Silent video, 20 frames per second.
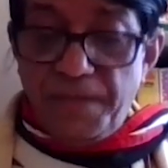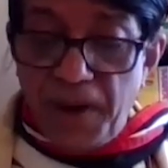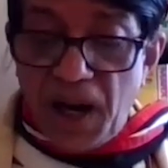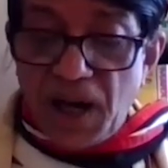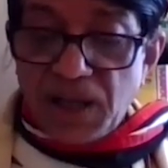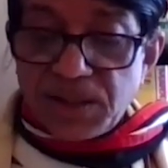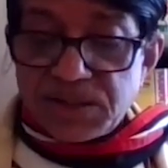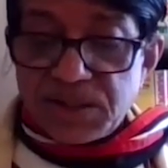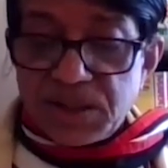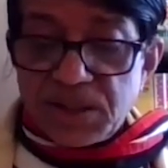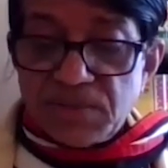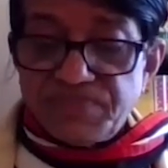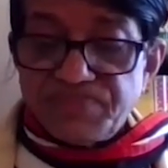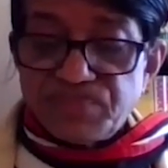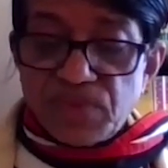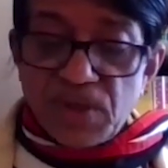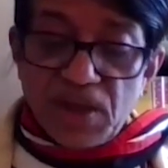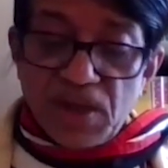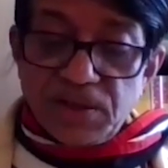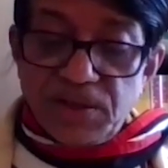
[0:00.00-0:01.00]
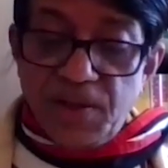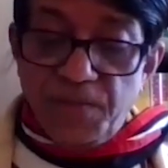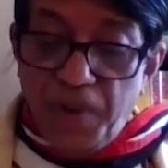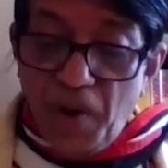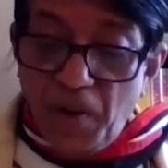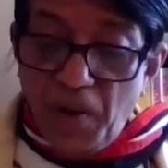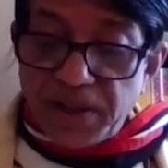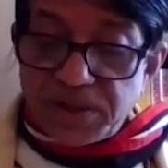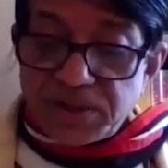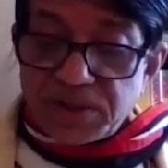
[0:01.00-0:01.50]
But the
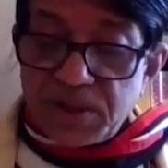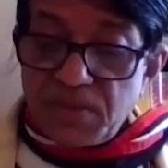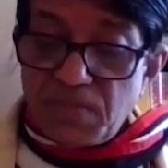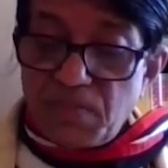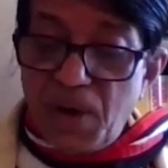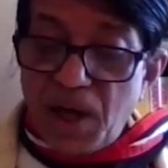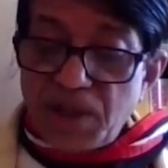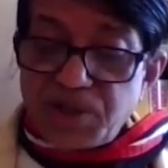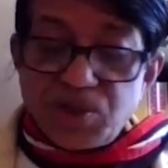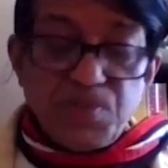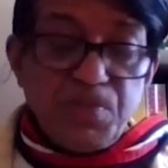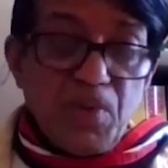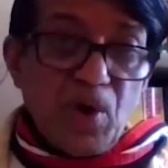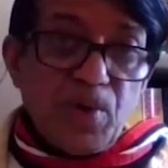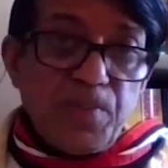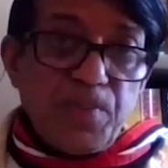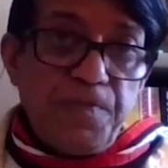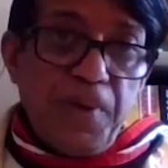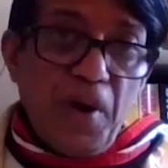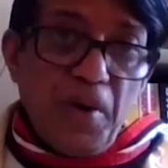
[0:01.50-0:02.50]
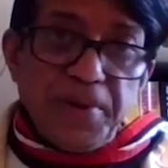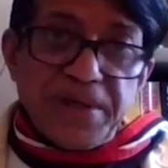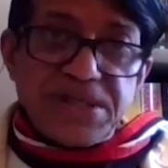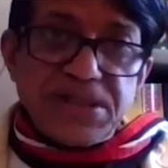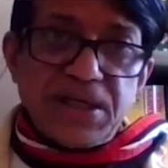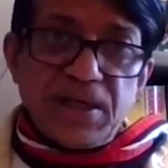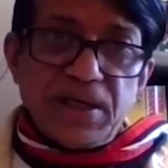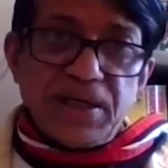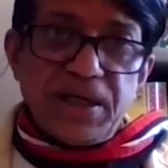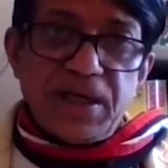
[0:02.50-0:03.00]
poet much more
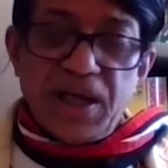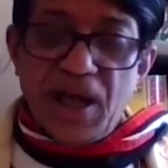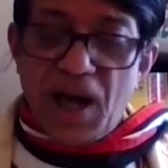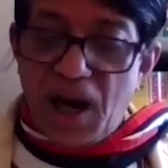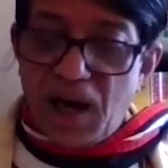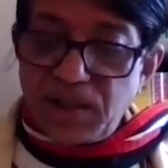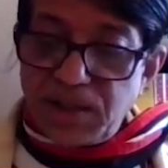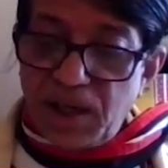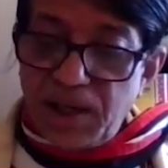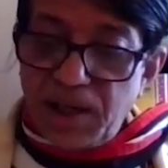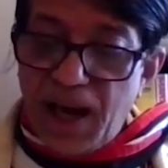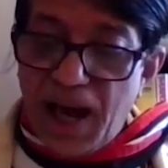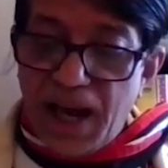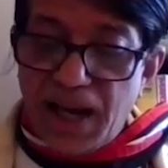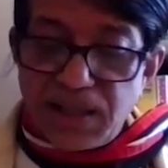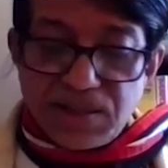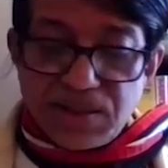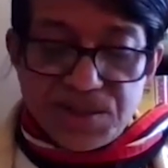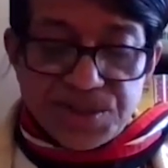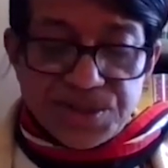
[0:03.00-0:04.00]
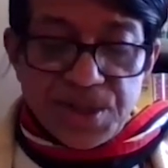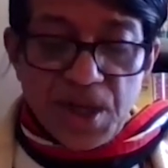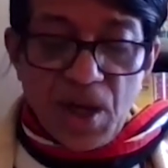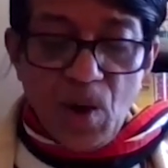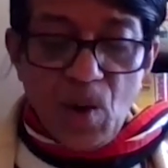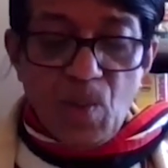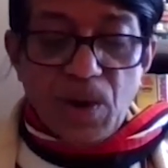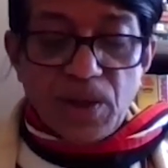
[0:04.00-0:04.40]
poetically underlines